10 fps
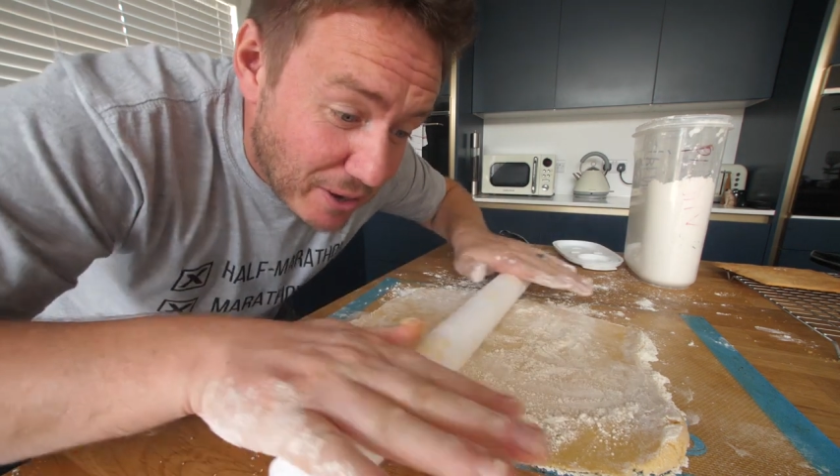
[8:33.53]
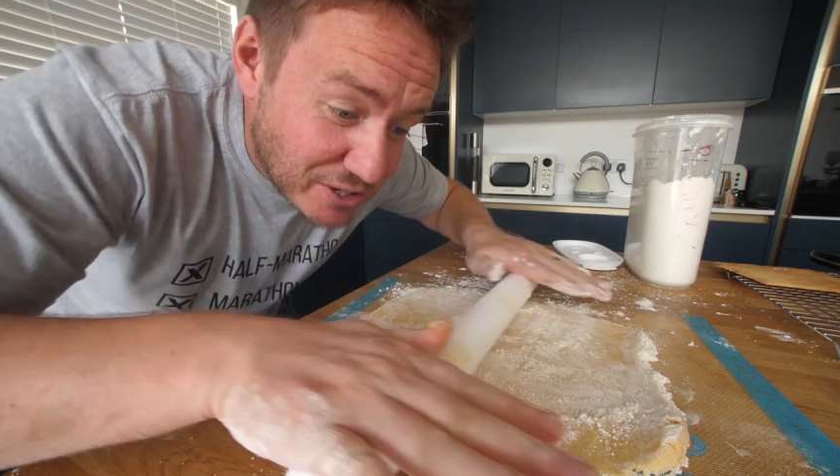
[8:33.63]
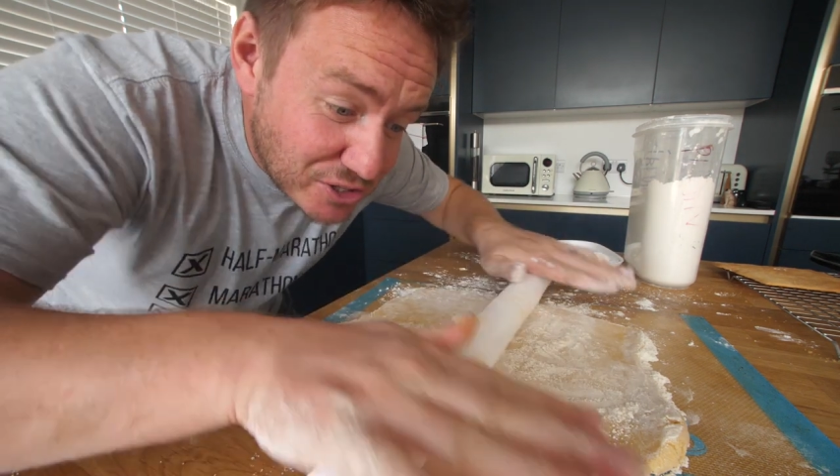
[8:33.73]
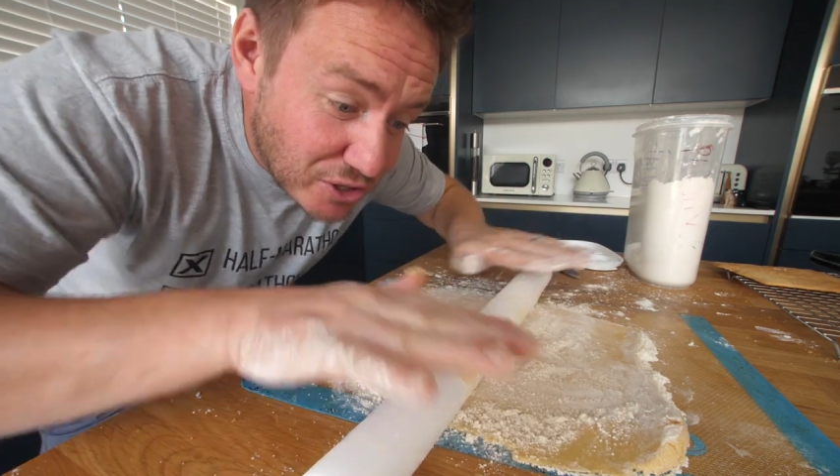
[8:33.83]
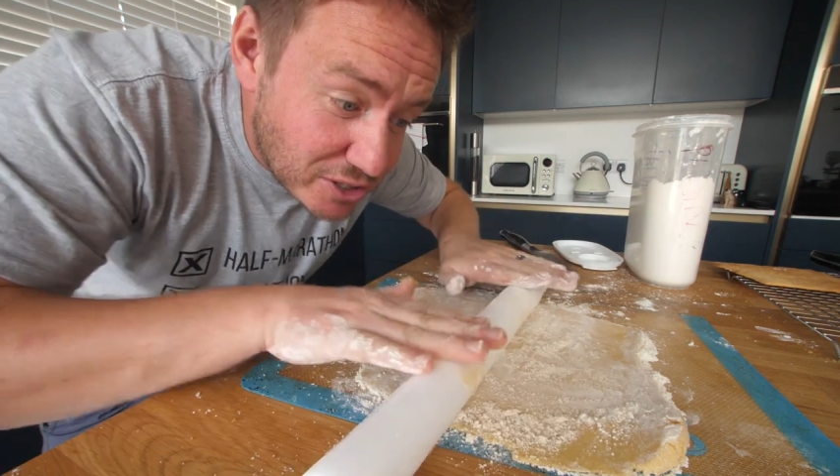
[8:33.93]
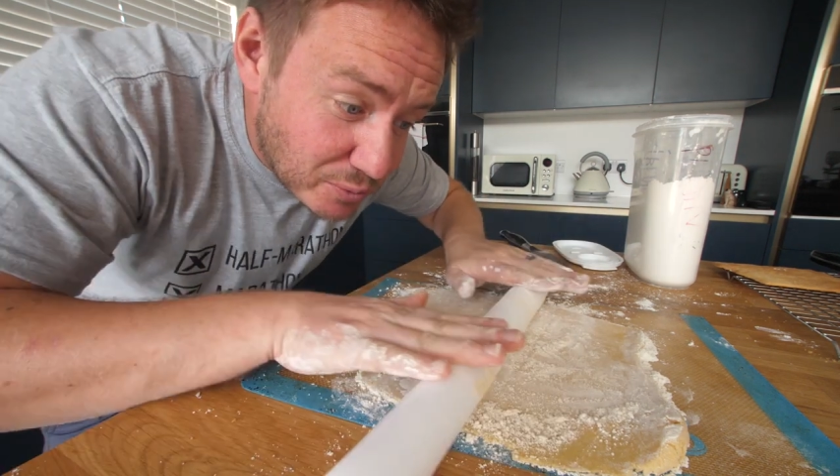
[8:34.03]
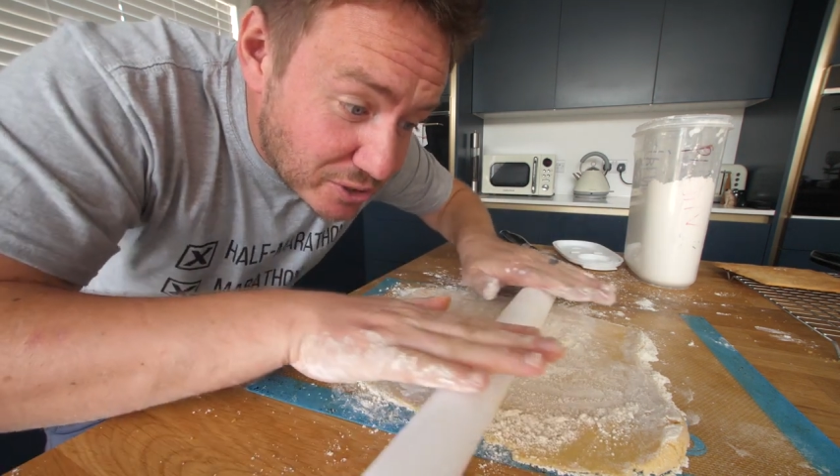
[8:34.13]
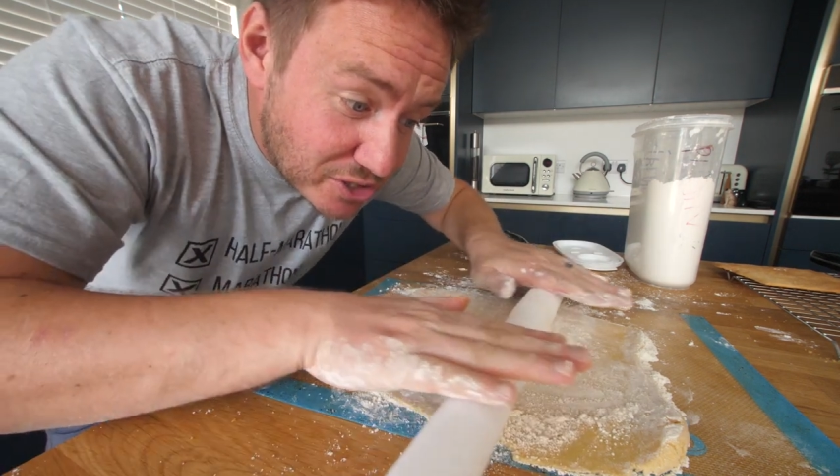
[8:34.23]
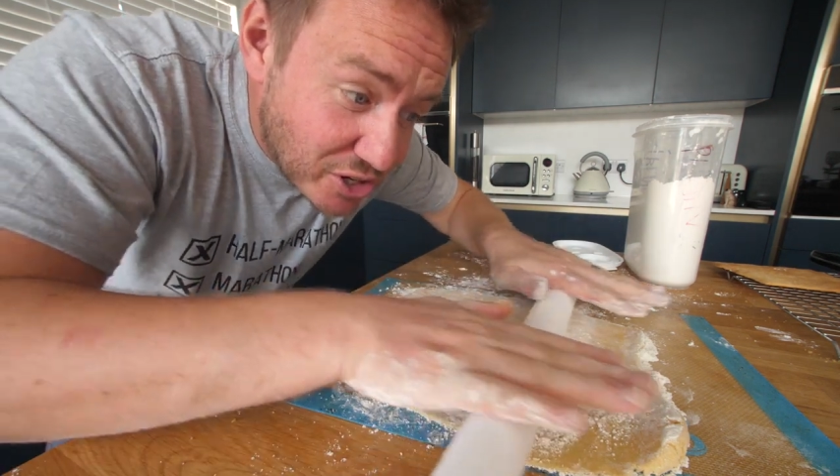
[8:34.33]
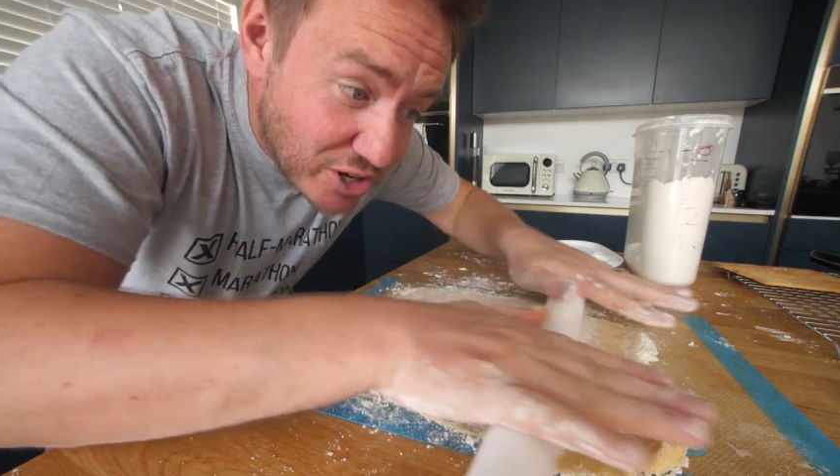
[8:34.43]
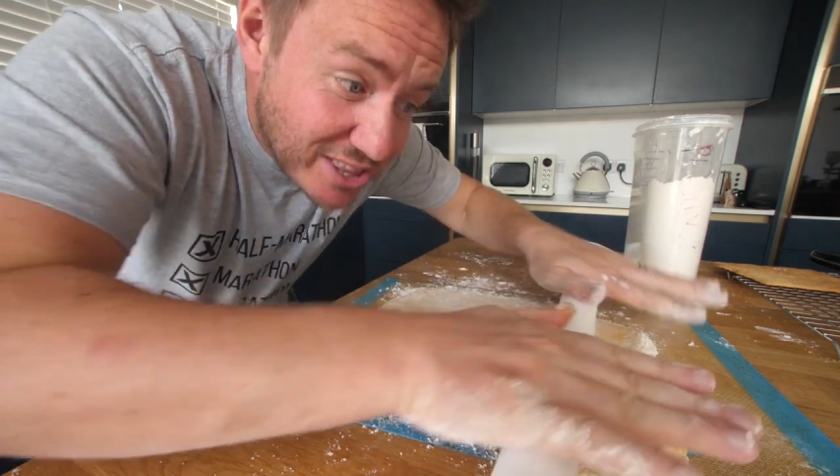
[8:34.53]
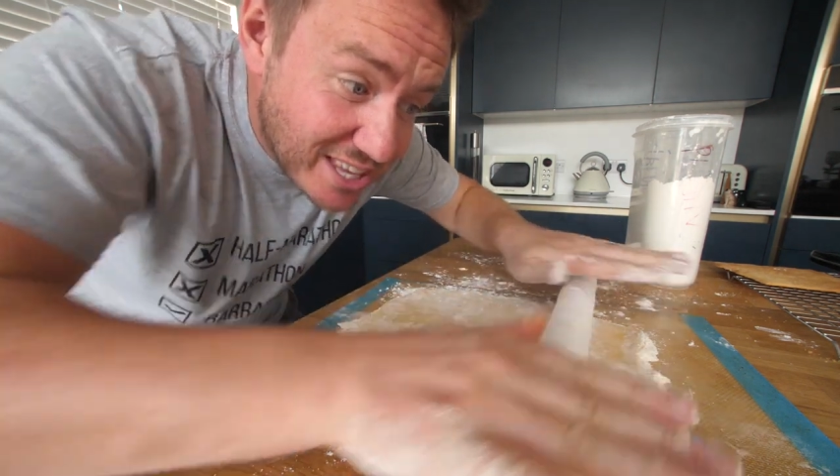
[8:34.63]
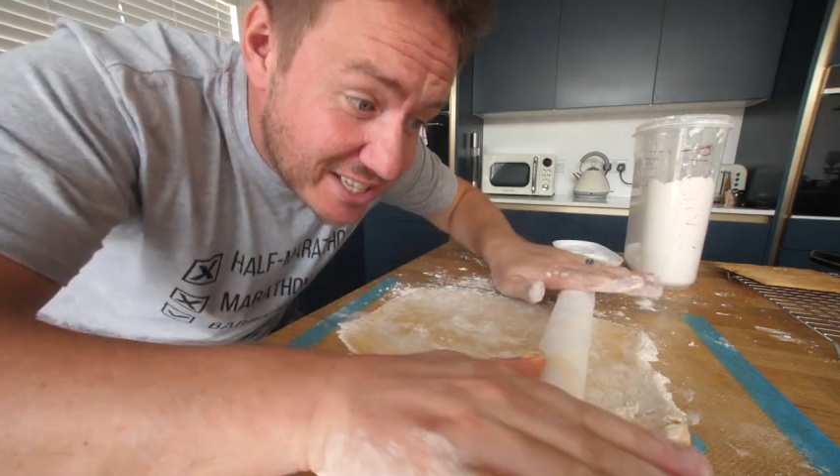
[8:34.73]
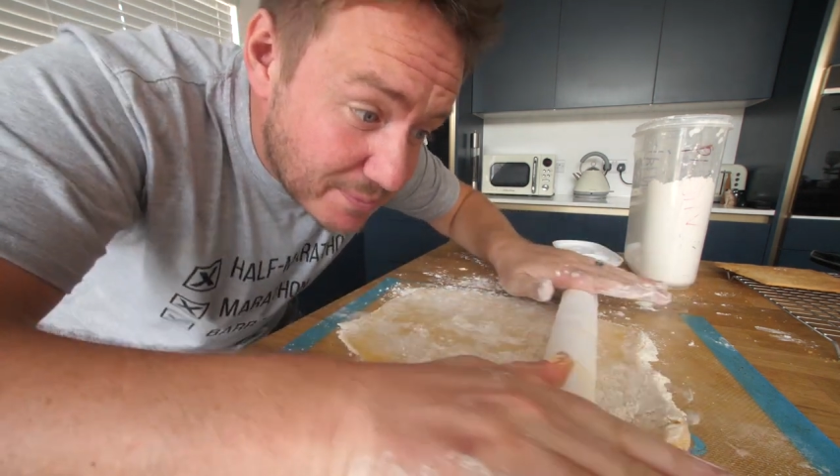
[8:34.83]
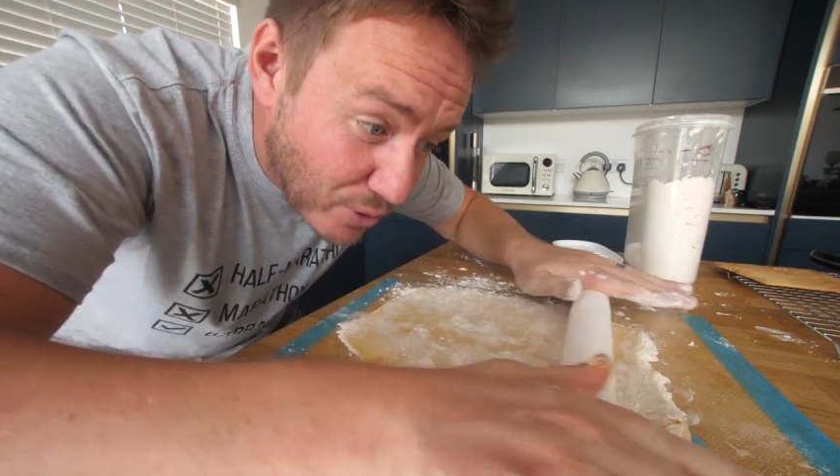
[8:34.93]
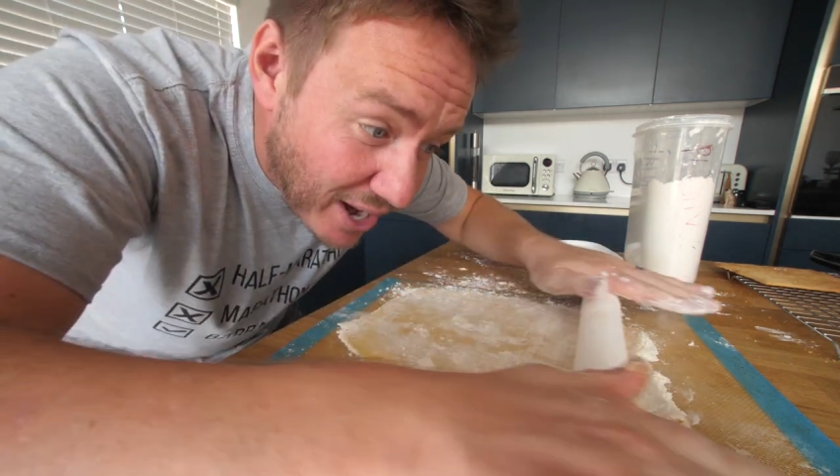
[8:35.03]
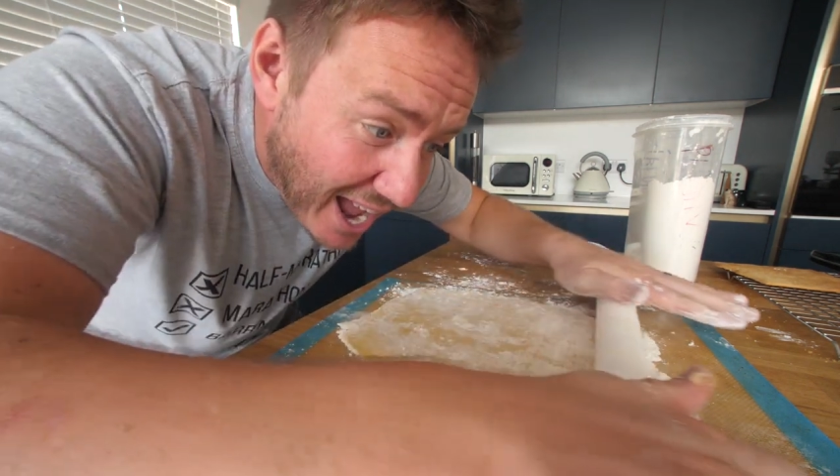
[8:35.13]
but I just want to show you this by